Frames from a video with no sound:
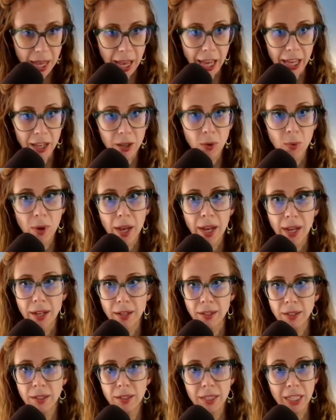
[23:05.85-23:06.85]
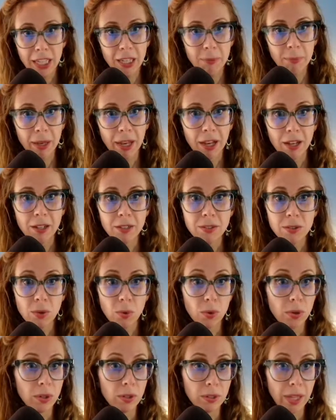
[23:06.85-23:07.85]
AOL emails
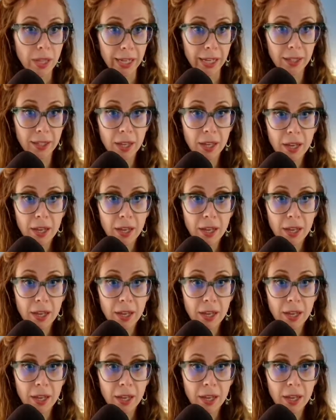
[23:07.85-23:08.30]
or like